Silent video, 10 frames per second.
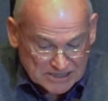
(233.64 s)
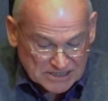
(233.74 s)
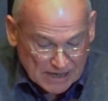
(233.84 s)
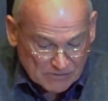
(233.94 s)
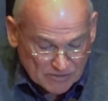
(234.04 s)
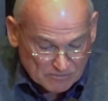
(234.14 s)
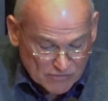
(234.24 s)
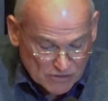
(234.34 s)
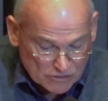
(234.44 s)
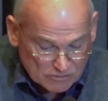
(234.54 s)
south of
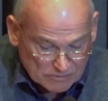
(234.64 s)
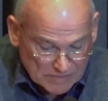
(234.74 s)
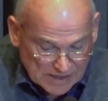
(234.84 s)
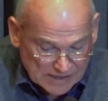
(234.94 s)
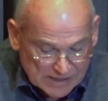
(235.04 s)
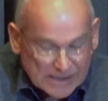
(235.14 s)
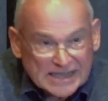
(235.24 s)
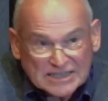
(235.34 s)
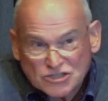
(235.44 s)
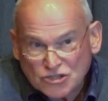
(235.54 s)
Broome.
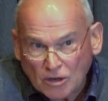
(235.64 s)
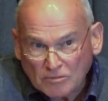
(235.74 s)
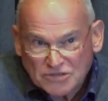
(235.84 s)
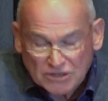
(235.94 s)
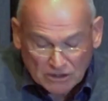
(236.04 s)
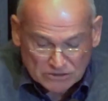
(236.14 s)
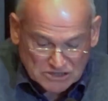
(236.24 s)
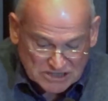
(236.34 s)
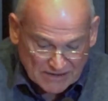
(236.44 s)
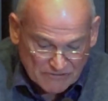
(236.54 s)
He stopped on
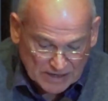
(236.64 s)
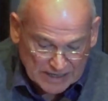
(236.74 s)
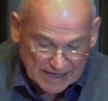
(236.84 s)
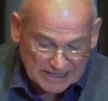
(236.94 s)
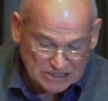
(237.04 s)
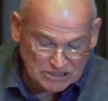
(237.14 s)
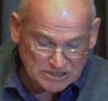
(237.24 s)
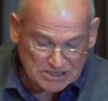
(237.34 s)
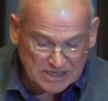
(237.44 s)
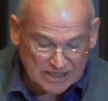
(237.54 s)
several
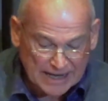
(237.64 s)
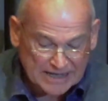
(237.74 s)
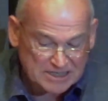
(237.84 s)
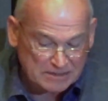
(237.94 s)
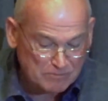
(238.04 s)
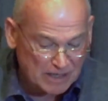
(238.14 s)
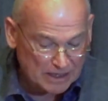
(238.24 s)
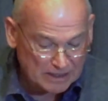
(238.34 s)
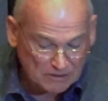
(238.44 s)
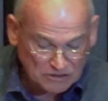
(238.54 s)
occasions, collecting
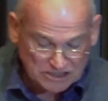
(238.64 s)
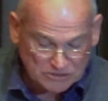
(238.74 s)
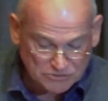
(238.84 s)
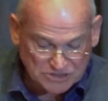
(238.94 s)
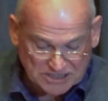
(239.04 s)
biological